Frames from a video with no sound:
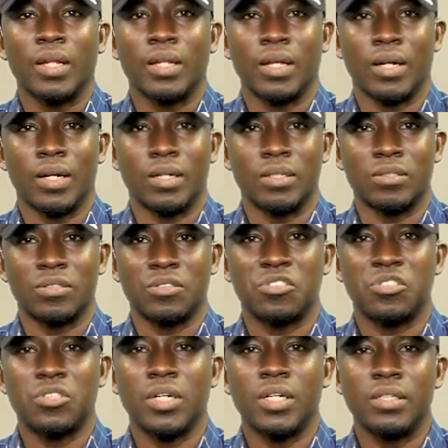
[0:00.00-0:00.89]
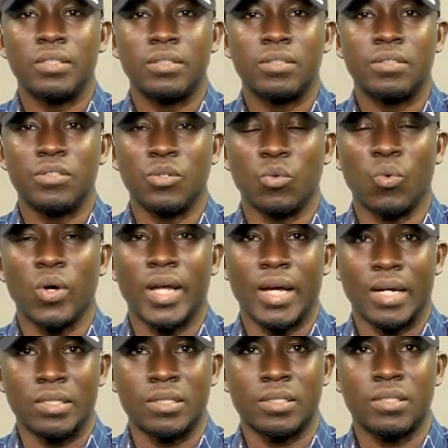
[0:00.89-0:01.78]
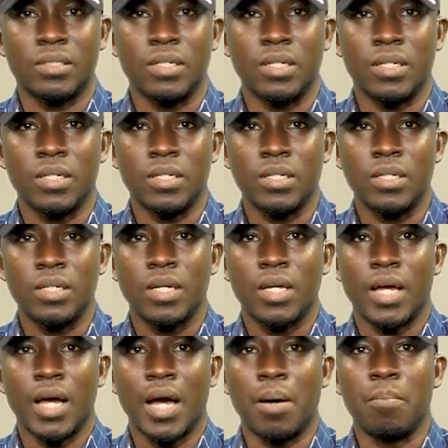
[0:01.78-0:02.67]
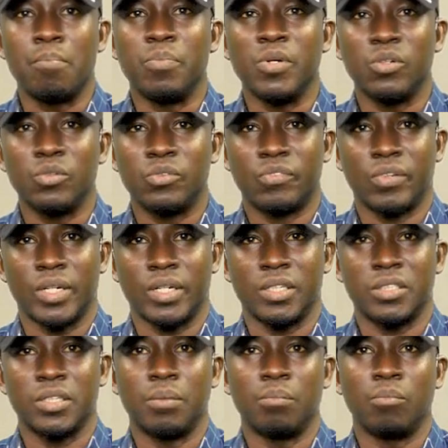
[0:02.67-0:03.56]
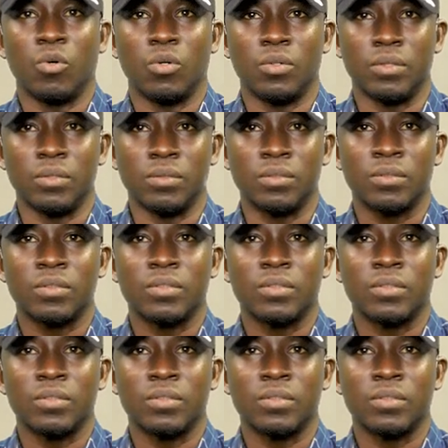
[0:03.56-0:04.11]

that has changed the way I see and build financial model.